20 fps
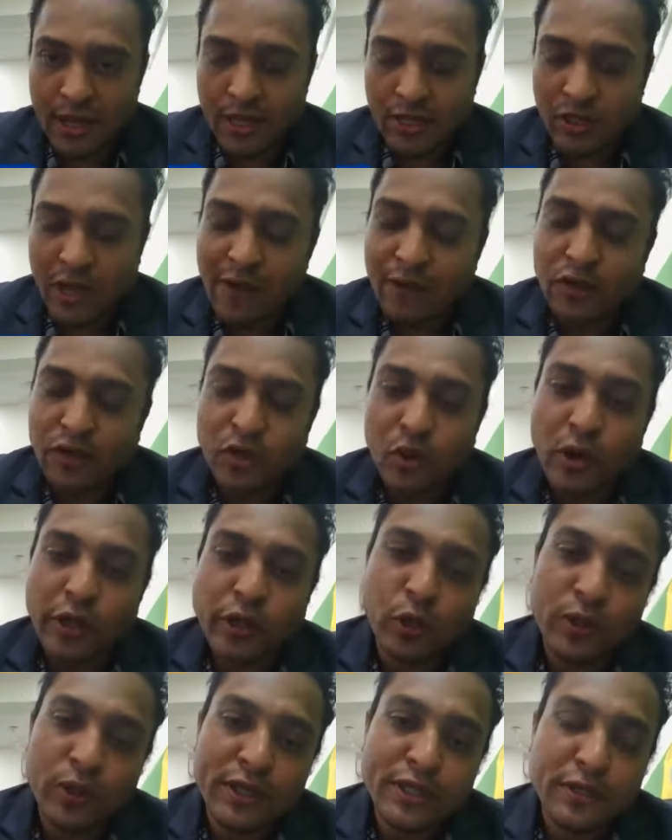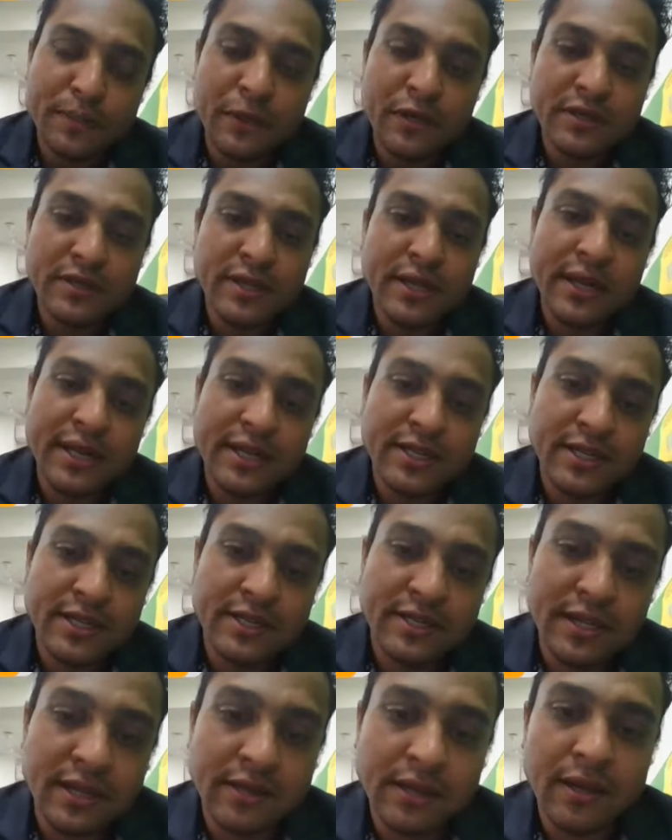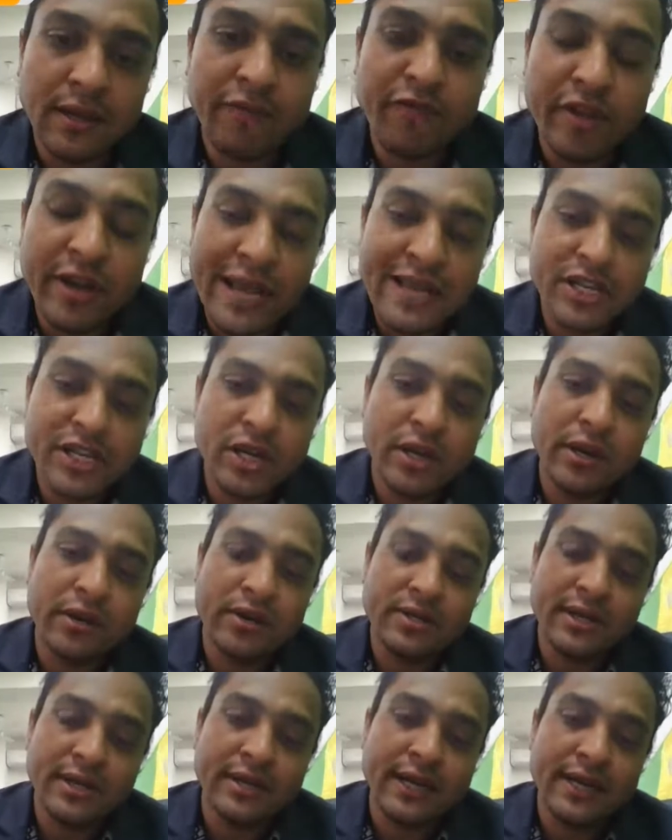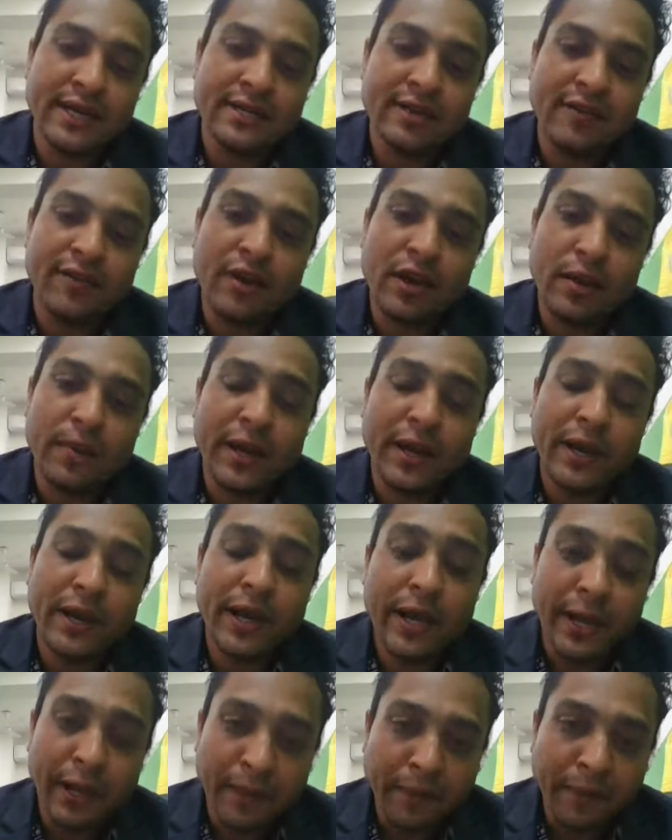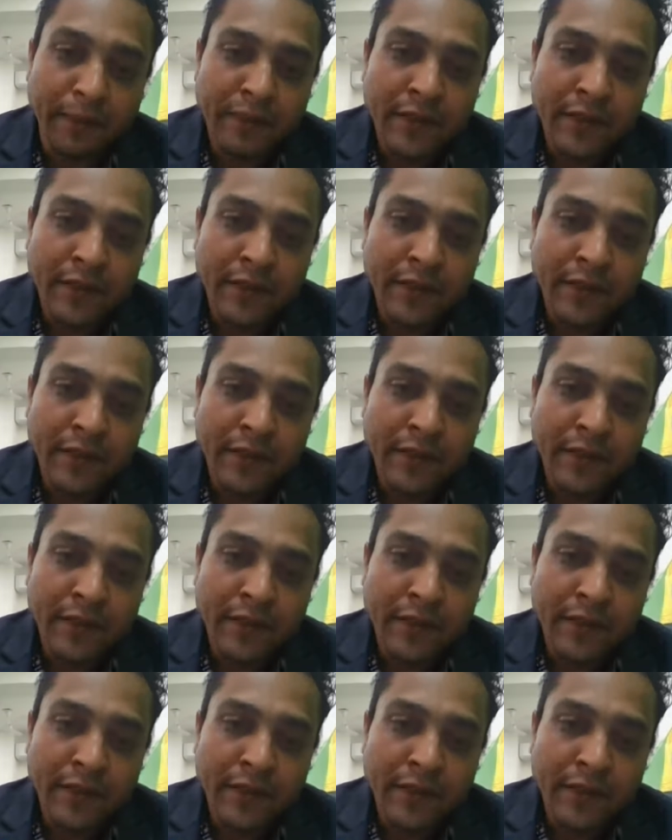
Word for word: so i was going through these percentages the financial literacy that is available in india